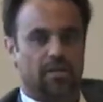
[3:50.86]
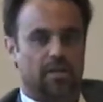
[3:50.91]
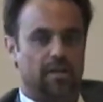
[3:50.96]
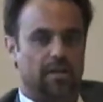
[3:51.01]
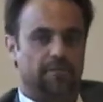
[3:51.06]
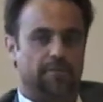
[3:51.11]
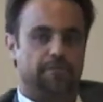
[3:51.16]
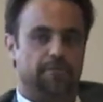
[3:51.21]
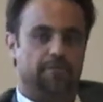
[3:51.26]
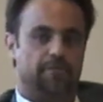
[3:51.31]

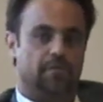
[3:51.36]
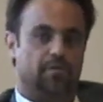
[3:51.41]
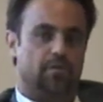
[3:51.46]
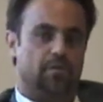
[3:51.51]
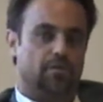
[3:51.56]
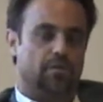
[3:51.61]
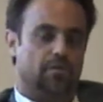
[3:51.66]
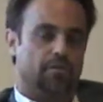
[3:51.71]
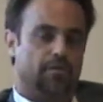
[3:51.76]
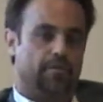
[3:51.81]
if
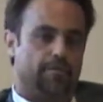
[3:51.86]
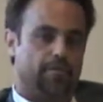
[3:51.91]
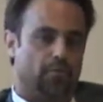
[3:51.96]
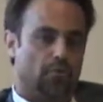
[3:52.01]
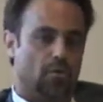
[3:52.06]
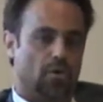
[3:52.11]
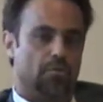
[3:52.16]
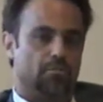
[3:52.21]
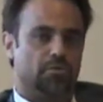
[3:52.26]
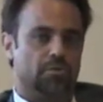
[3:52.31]
the
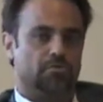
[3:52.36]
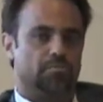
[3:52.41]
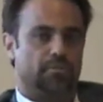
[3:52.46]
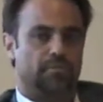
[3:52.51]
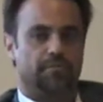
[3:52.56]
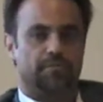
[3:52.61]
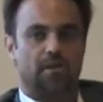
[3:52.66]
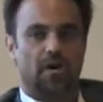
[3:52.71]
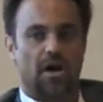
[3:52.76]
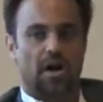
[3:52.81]
form was
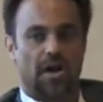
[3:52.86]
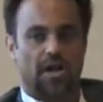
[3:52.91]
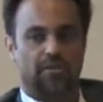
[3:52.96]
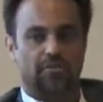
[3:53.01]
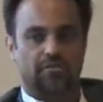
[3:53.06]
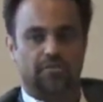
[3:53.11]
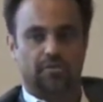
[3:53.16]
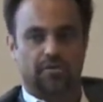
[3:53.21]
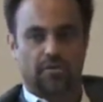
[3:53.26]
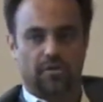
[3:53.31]

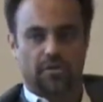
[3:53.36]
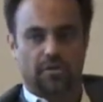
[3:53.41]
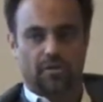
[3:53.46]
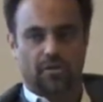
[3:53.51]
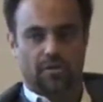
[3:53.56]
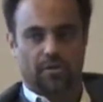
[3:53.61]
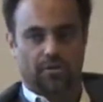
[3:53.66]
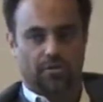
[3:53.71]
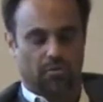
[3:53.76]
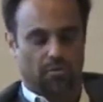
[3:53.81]
revised,
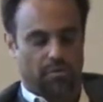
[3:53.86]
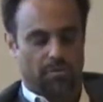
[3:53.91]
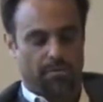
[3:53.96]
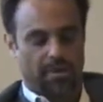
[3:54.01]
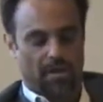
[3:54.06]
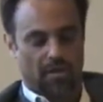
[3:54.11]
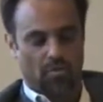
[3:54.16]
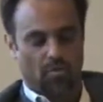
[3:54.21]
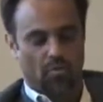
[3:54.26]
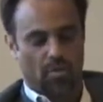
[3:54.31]
there would
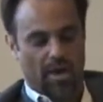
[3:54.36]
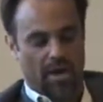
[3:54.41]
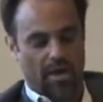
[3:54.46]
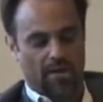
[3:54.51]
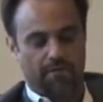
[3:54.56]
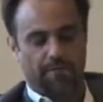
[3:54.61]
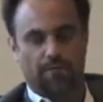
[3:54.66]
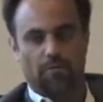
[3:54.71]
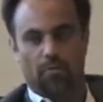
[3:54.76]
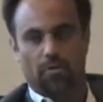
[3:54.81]
be a
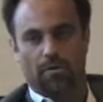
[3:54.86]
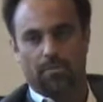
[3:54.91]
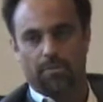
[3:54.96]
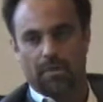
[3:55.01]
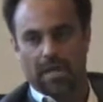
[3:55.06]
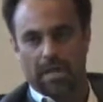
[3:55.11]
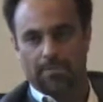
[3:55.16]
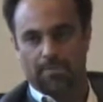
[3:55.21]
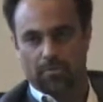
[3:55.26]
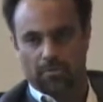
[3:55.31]
way for
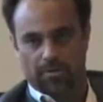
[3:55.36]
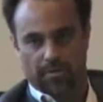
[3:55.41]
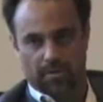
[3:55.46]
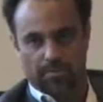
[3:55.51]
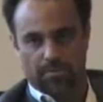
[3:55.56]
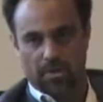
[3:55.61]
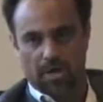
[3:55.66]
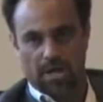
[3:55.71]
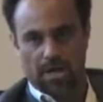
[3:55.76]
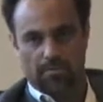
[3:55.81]
people in the
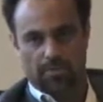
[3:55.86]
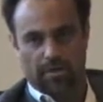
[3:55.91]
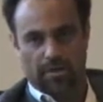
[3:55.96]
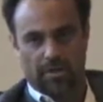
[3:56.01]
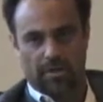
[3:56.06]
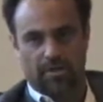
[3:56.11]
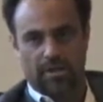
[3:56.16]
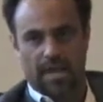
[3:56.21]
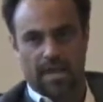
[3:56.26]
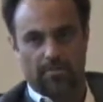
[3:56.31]

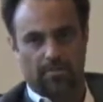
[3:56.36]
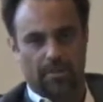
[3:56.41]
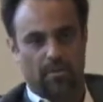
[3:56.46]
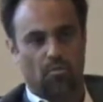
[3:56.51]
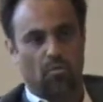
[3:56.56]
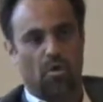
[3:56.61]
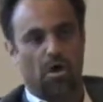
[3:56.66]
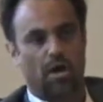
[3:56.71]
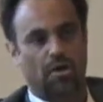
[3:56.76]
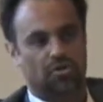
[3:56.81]
public, namely
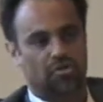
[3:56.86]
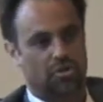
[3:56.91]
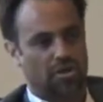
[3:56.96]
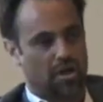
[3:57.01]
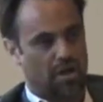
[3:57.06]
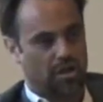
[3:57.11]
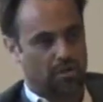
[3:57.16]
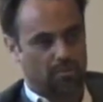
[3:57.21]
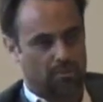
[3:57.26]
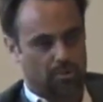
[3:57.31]

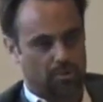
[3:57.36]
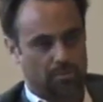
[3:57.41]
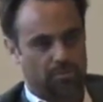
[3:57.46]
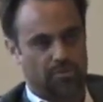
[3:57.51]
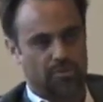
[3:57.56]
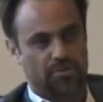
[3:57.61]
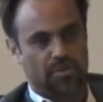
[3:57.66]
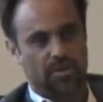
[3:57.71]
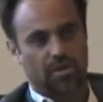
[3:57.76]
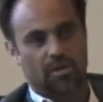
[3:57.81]
watchdog
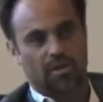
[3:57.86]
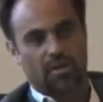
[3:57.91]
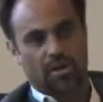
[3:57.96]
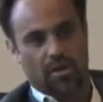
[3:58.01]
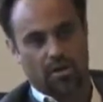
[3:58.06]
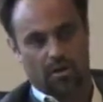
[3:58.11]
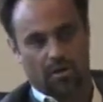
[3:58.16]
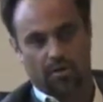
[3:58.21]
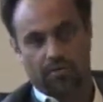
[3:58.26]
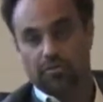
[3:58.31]
groups
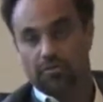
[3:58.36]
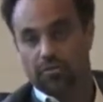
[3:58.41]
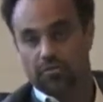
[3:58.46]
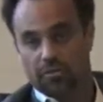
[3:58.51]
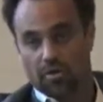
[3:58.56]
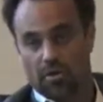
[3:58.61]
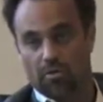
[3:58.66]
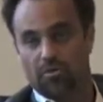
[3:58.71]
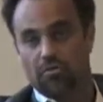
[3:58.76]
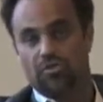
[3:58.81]
and also
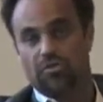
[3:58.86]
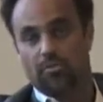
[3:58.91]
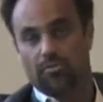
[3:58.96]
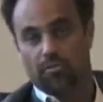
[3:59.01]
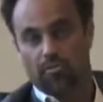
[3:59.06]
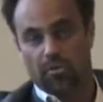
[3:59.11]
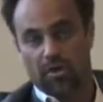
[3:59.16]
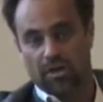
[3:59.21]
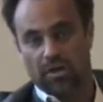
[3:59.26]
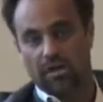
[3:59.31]
donors,
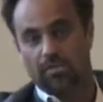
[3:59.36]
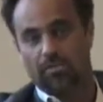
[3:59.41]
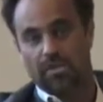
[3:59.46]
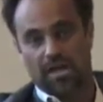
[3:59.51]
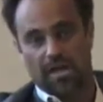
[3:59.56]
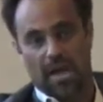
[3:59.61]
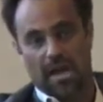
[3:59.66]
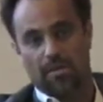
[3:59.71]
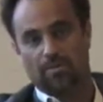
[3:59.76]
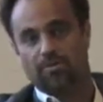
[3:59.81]
to really
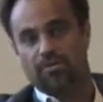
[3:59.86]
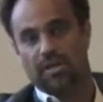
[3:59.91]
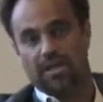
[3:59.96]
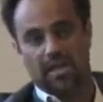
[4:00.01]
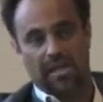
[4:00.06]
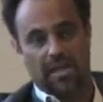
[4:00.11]
be able to